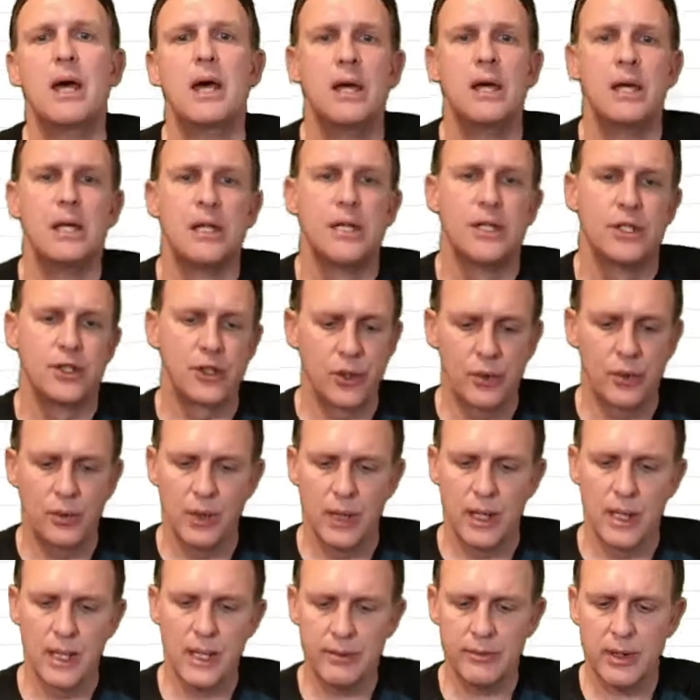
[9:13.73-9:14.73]
So
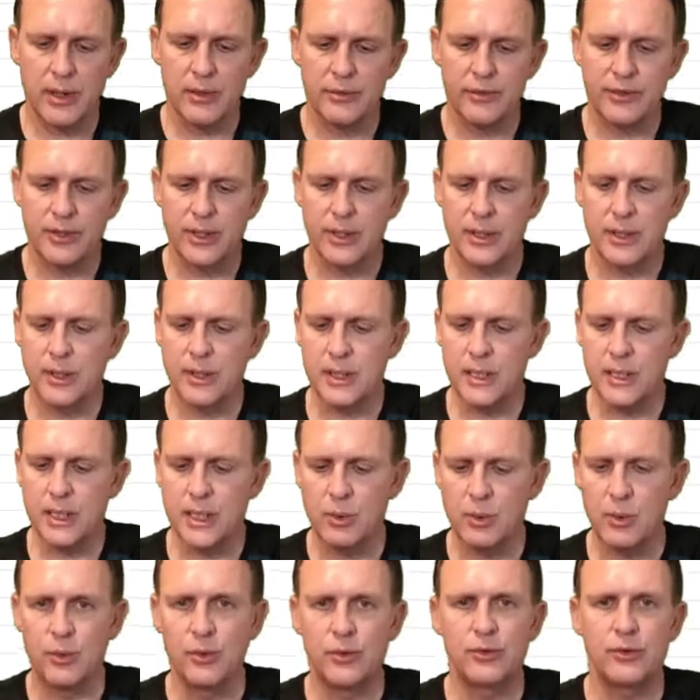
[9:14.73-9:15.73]
here I say
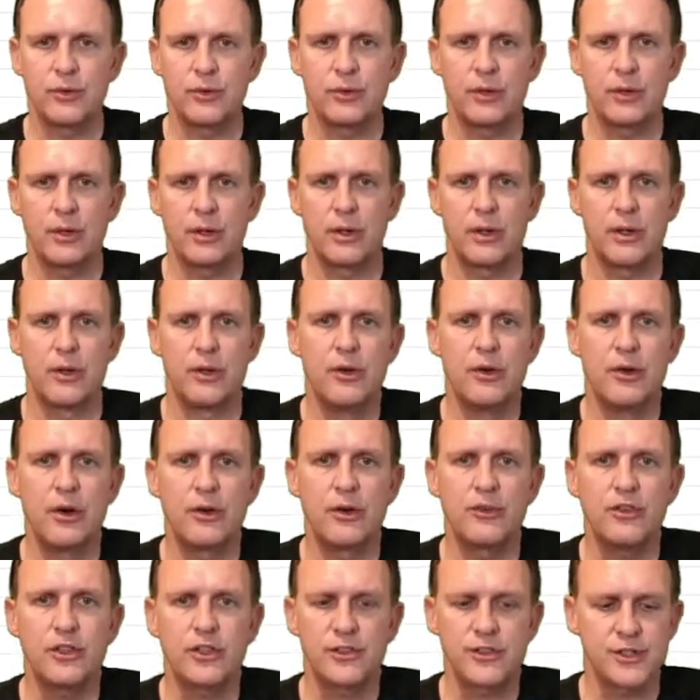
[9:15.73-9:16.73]
equals not
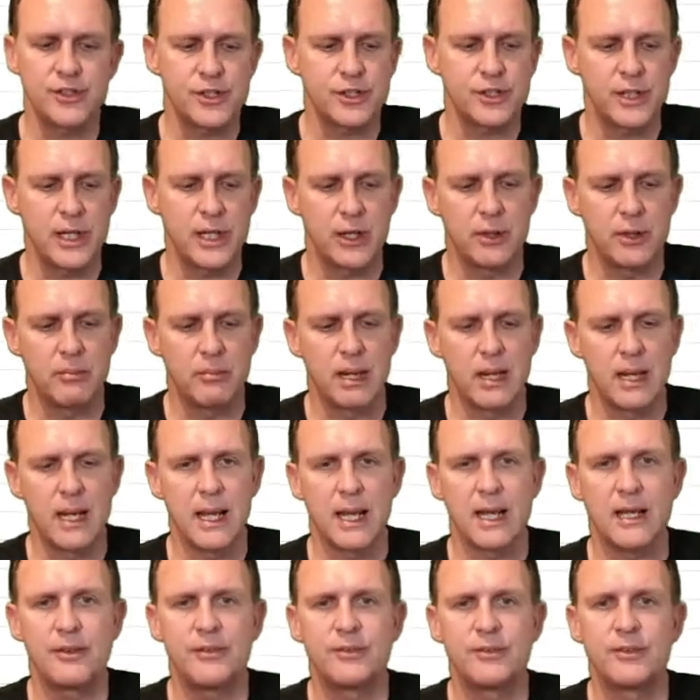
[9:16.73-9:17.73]
just the cell on my
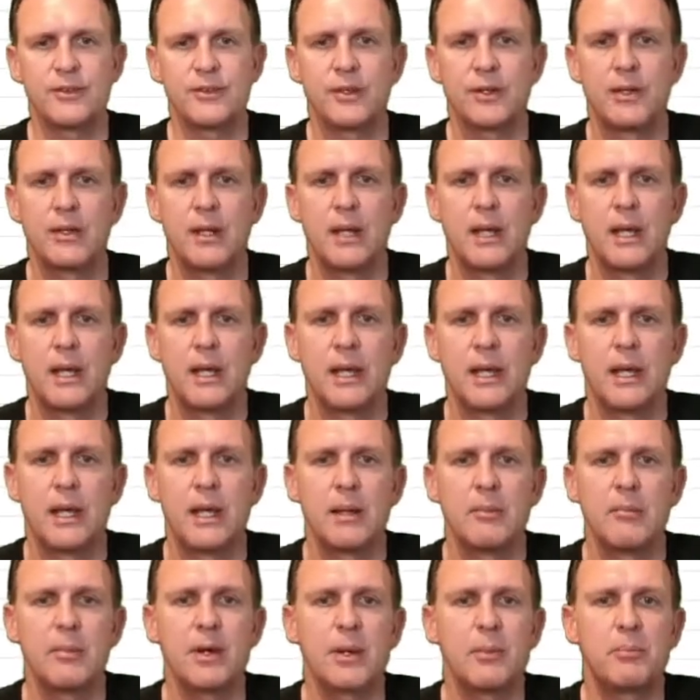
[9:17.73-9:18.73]
left,
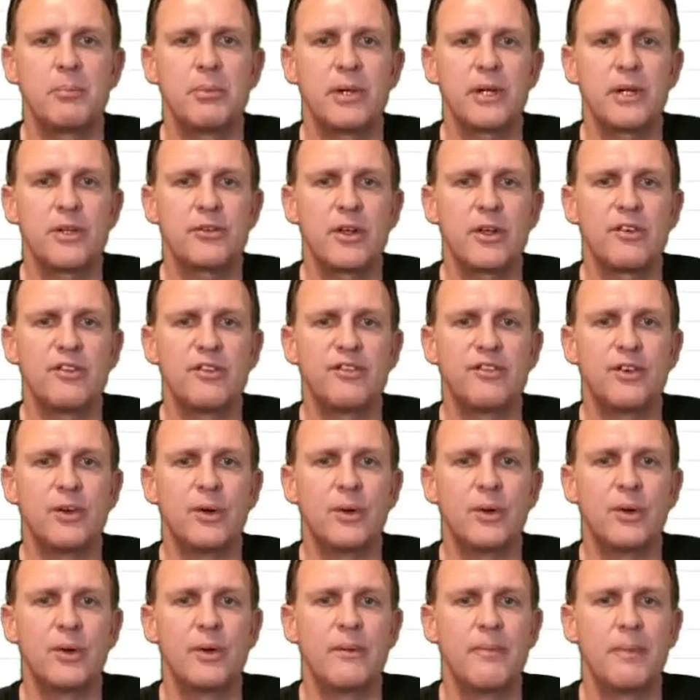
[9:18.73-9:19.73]
but I press
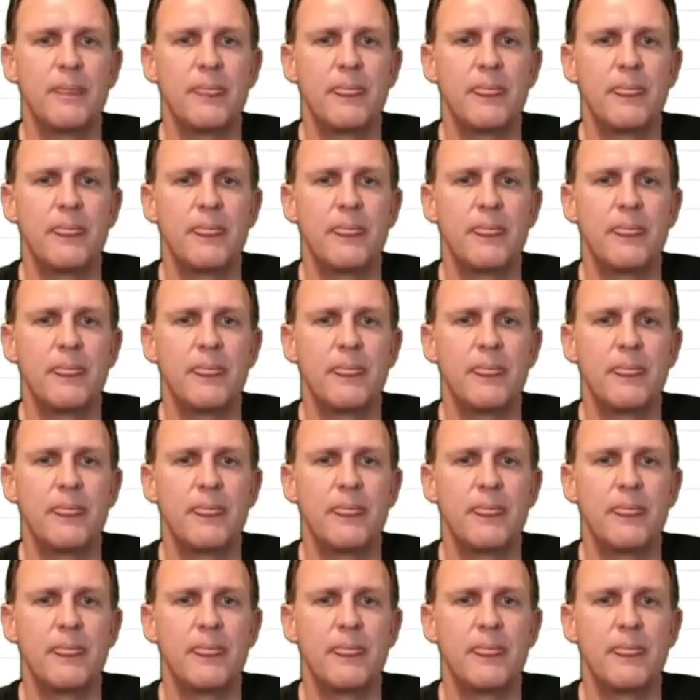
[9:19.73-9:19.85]
F4,